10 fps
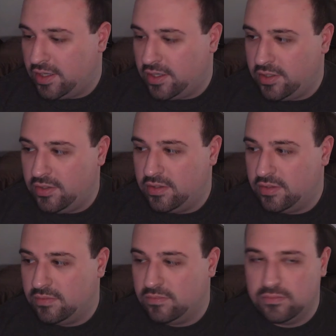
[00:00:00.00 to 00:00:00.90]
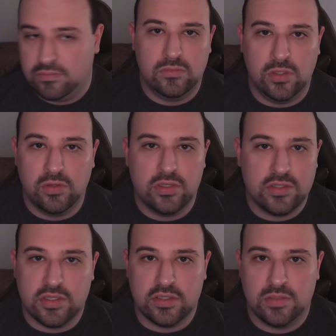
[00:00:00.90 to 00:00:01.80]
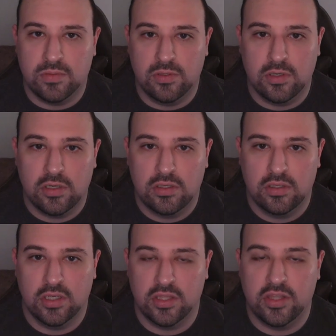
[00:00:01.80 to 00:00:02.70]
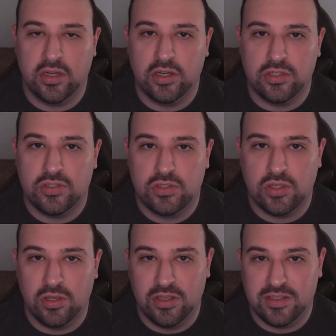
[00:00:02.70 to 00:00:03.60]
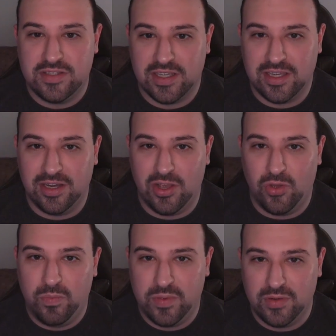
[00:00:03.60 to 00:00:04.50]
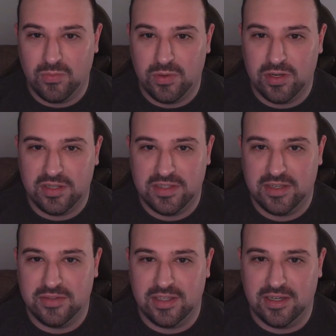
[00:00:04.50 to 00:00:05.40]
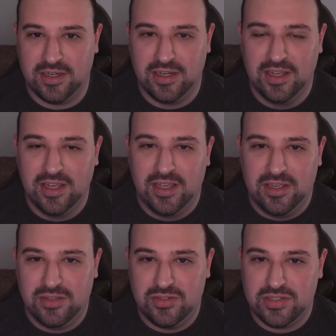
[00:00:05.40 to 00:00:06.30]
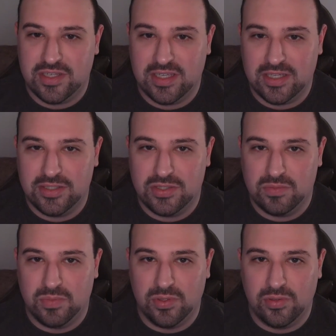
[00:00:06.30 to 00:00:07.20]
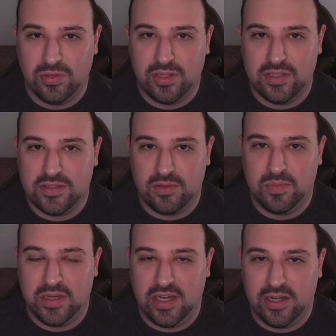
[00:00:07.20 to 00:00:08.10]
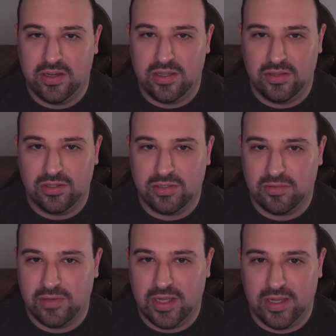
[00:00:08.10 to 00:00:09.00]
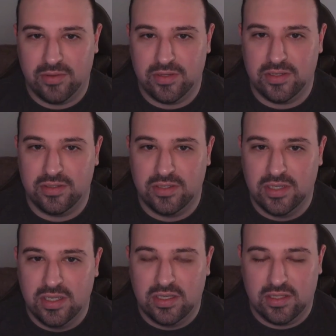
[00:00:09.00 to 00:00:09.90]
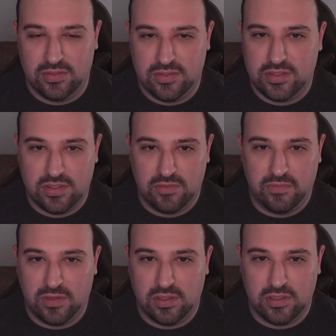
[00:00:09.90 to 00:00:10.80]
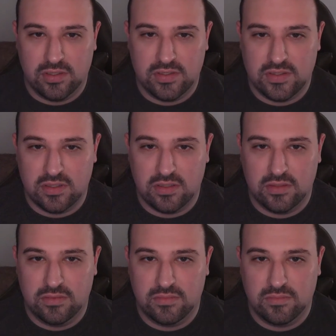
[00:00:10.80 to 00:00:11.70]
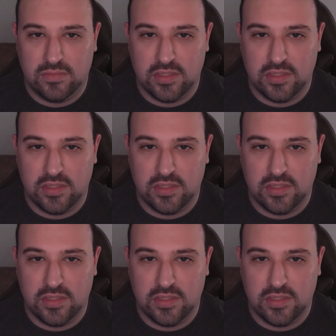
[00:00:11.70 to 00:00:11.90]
and you can just explore. Like it's like an open world out there. You just like explore this open area, look around, and it was just so fun to